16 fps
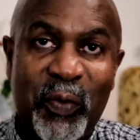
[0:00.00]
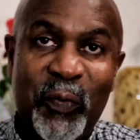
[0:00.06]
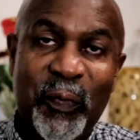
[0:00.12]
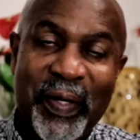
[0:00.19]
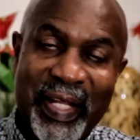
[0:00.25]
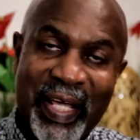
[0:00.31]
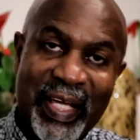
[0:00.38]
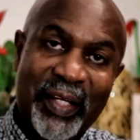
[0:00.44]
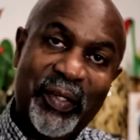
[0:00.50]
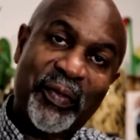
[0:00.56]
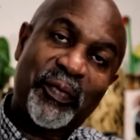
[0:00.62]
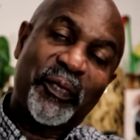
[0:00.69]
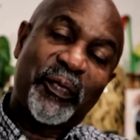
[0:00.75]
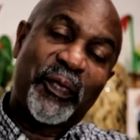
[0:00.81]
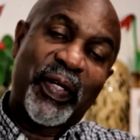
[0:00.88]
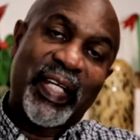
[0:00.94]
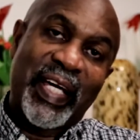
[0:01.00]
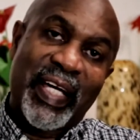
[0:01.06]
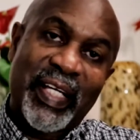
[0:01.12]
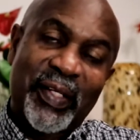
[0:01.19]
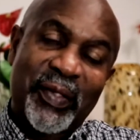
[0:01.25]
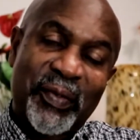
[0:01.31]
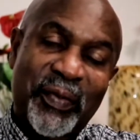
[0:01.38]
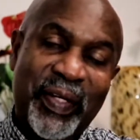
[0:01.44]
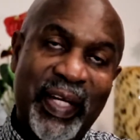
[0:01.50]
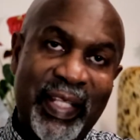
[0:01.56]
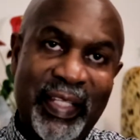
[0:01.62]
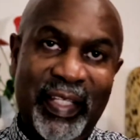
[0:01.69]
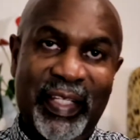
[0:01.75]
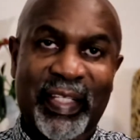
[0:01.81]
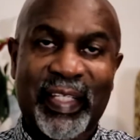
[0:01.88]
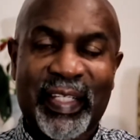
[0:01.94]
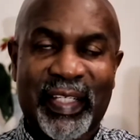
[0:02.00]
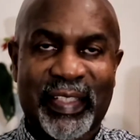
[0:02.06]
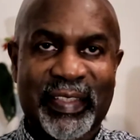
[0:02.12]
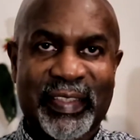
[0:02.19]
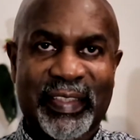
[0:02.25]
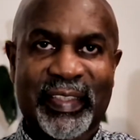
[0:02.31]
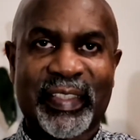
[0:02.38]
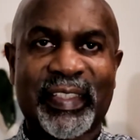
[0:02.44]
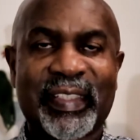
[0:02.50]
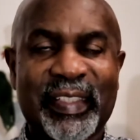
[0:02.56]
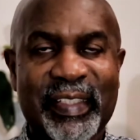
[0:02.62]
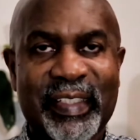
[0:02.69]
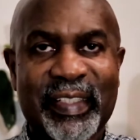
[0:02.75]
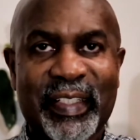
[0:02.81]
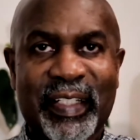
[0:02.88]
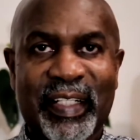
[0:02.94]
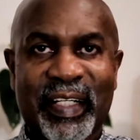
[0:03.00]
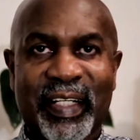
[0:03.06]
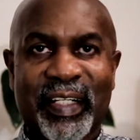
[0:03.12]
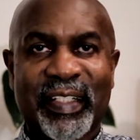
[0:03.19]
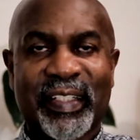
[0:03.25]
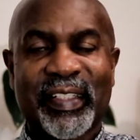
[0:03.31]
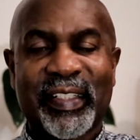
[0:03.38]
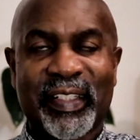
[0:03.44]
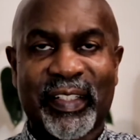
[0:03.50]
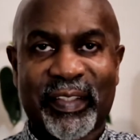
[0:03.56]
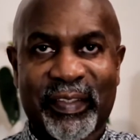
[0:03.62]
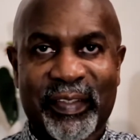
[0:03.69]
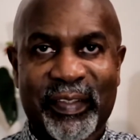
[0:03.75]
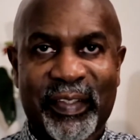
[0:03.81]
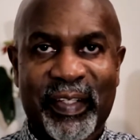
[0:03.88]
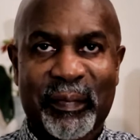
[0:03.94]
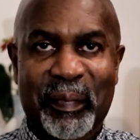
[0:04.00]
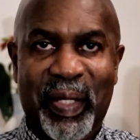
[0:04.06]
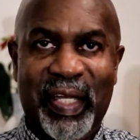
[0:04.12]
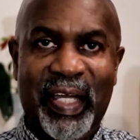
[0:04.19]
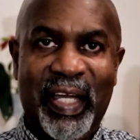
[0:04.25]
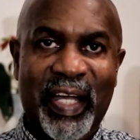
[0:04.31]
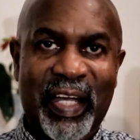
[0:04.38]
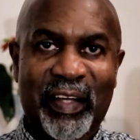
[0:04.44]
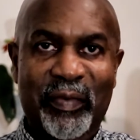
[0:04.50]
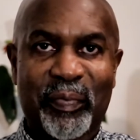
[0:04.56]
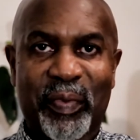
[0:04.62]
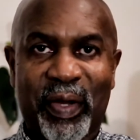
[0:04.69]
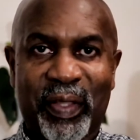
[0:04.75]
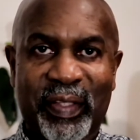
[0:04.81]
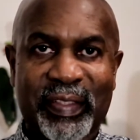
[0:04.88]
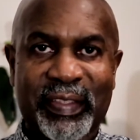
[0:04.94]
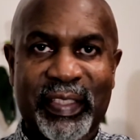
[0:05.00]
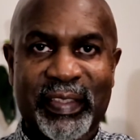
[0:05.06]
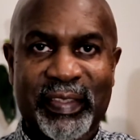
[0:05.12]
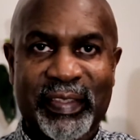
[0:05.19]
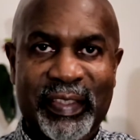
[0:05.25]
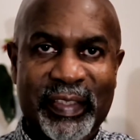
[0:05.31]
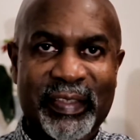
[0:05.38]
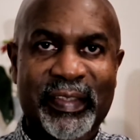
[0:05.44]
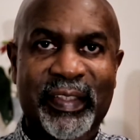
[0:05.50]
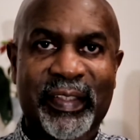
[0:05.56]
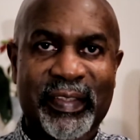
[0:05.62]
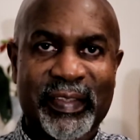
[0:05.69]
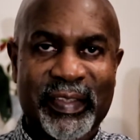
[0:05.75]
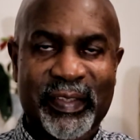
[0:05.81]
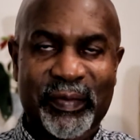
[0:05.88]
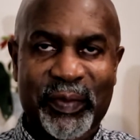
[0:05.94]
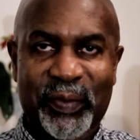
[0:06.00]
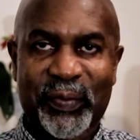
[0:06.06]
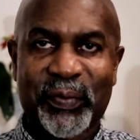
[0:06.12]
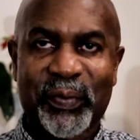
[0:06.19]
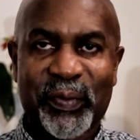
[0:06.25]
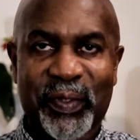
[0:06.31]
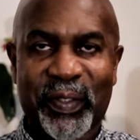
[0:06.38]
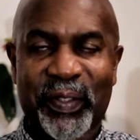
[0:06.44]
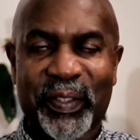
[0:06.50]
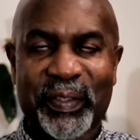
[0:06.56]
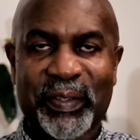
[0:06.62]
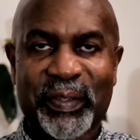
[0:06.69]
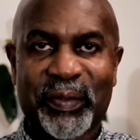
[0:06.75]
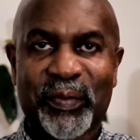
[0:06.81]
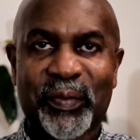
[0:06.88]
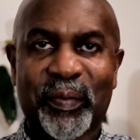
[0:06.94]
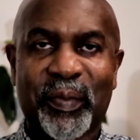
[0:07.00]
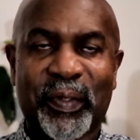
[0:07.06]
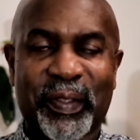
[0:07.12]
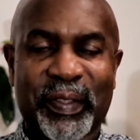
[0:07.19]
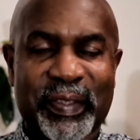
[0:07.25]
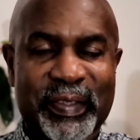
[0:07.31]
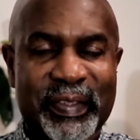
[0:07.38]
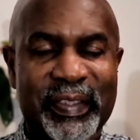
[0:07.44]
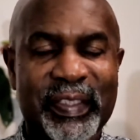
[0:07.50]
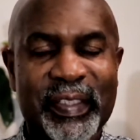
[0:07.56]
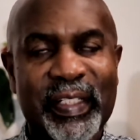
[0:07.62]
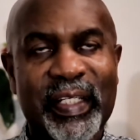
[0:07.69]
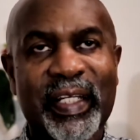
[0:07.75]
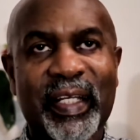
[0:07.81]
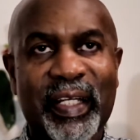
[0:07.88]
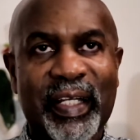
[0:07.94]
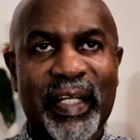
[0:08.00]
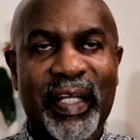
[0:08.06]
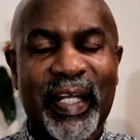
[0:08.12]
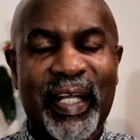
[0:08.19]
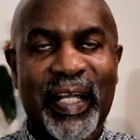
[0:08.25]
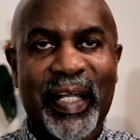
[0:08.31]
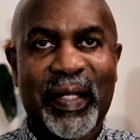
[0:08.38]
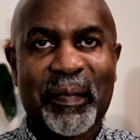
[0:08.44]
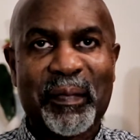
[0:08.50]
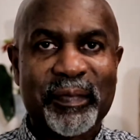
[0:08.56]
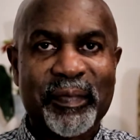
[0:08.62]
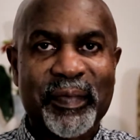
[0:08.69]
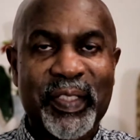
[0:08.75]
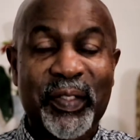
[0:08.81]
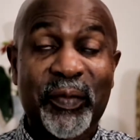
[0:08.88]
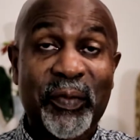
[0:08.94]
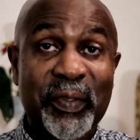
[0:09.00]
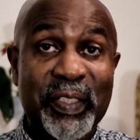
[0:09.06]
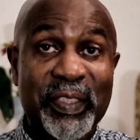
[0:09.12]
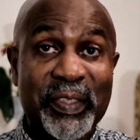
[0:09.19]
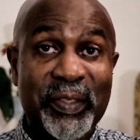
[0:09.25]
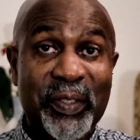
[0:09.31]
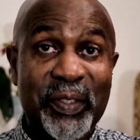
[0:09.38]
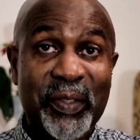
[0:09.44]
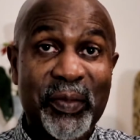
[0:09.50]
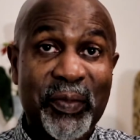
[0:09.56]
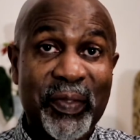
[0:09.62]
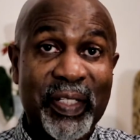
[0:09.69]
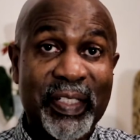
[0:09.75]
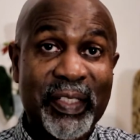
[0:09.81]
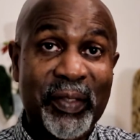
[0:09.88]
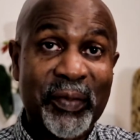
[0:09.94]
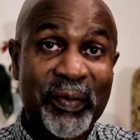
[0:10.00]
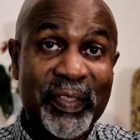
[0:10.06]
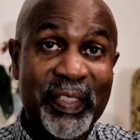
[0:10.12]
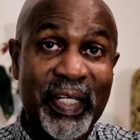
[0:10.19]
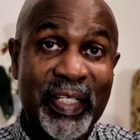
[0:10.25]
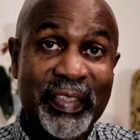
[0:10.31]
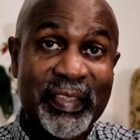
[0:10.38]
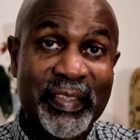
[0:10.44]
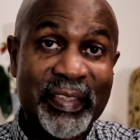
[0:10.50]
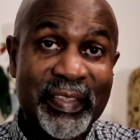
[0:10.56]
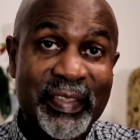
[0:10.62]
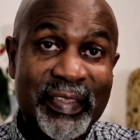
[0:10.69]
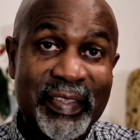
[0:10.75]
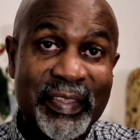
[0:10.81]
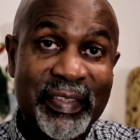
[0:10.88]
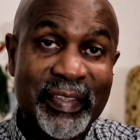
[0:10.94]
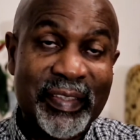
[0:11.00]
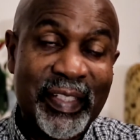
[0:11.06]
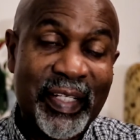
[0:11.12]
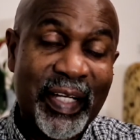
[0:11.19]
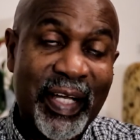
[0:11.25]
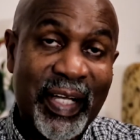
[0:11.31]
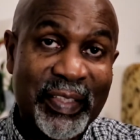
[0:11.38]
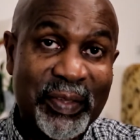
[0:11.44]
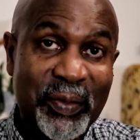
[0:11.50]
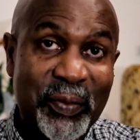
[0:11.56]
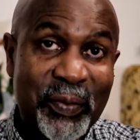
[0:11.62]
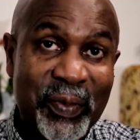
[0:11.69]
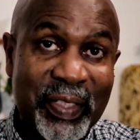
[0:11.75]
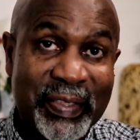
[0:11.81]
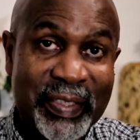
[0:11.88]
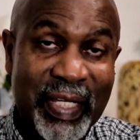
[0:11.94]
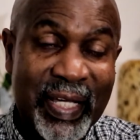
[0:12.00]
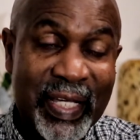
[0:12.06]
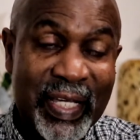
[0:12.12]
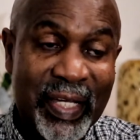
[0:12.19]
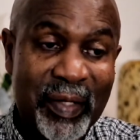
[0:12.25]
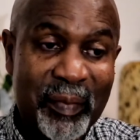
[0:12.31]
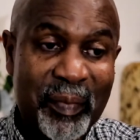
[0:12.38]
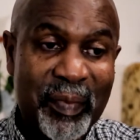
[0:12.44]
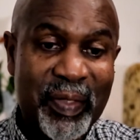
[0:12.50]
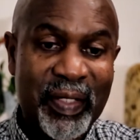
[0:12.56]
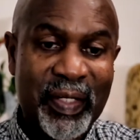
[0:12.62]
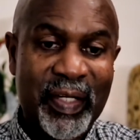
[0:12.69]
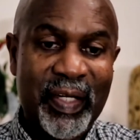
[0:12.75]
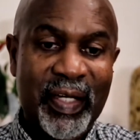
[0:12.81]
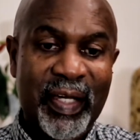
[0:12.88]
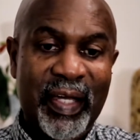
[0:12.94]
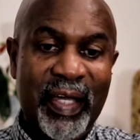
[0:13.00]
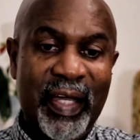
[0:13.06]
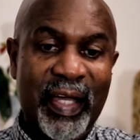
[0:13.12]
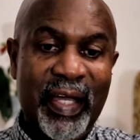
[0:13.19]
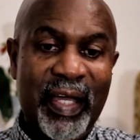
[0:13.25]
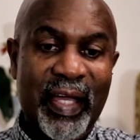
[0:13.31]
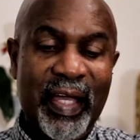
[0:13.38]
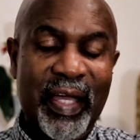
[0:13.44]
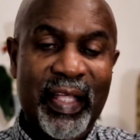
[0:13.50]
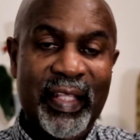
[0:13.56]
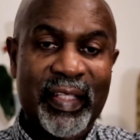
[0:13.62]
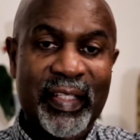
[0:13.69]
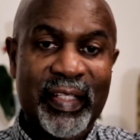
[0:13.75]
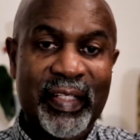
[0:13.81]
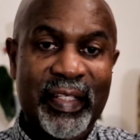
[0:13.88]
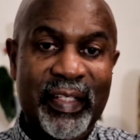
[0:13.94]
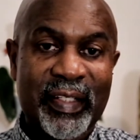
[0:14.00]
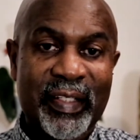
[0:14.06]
When I look at the kids, you know, my half brothers and sisters, there were two girls, two boys. The oldest girl looked as old as I am, and then